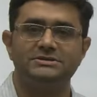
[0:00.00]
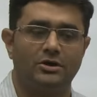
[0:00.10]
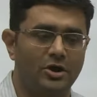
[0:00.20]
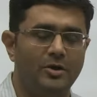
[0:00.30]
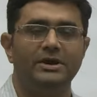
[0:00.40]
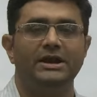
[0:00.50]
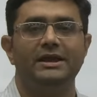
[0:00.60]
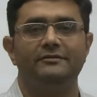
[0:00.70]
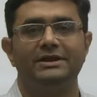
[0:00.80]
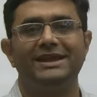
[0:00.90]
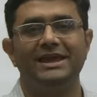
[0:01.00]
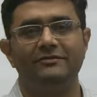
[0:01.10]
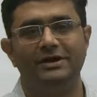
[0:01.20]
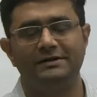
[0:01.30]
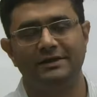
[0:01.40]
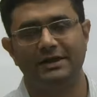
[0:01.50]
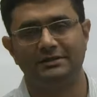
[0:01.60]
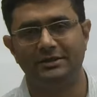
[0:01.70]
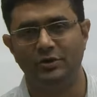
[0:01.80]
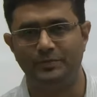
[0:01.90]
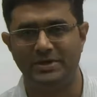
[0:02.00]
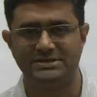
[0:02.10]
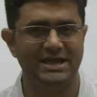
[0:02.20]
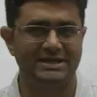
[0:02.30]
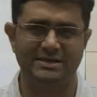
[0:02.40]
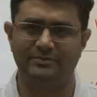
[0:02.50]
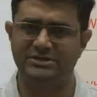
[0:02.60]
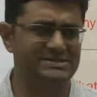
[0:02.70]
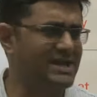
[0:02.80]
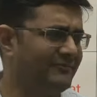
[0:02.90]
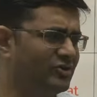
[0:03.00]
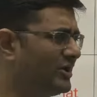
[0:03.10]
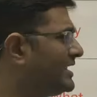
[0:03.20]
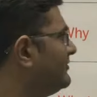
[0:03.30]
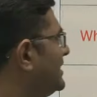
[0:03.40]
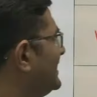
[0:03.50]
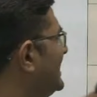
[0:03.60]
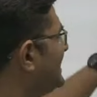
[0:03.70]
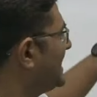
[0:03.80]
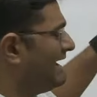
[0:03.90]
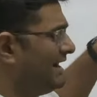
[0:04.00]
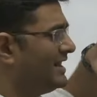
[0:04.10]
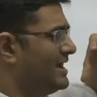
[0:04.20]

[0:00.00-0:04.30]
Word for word: or commonly given keywords in the UPSC examination. See, I'm not given a detailed,